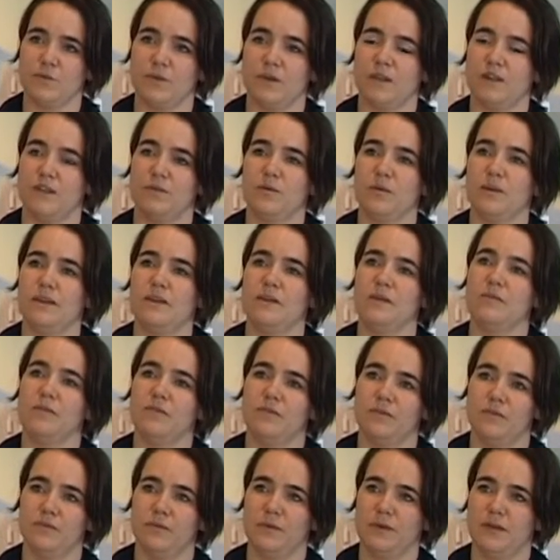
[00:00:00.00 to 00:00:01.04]
We, we,
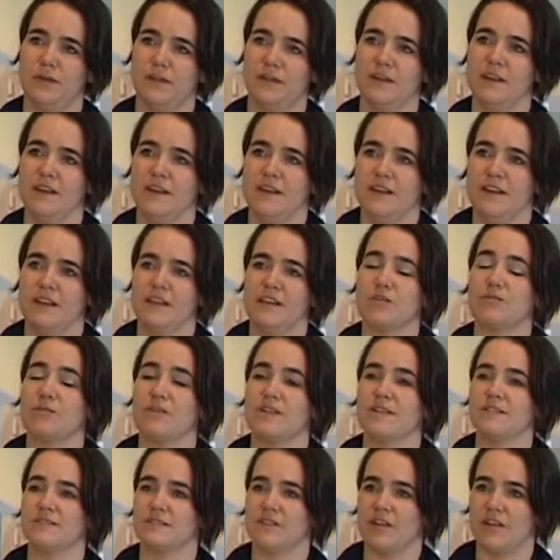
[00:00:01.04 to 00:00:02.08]
we
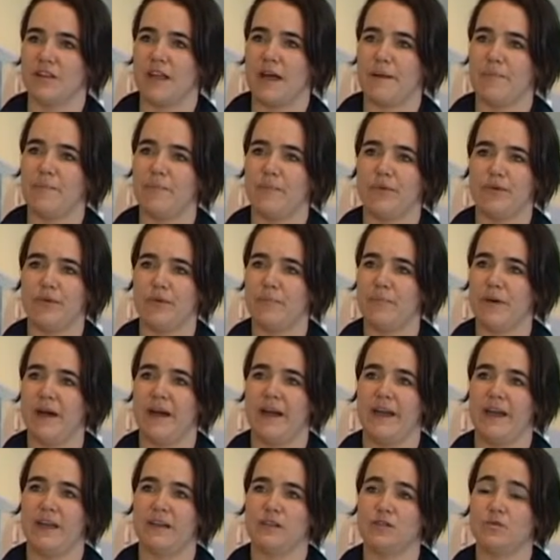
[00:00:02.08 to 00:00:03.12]
increase the number
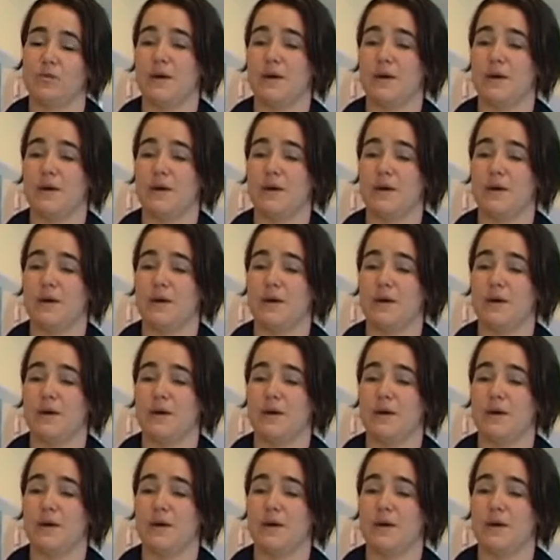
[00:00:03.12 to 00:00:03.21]
by